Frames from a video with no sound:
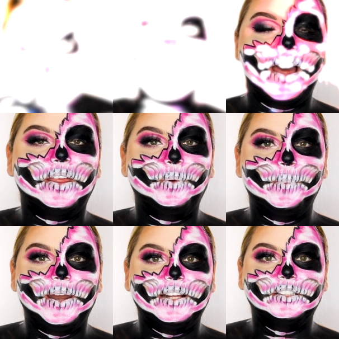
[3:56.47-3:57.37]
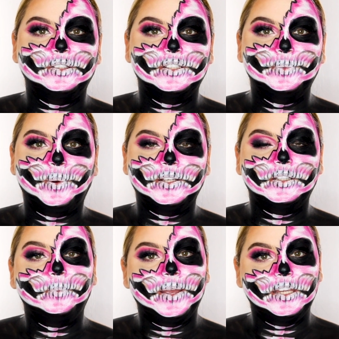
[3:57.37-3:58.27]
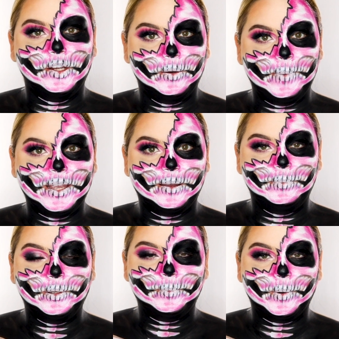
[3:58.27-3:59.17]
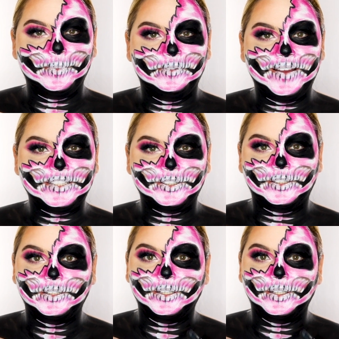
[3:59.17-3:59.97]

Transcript: Now that we made it to this point, to make your makeup look more professional,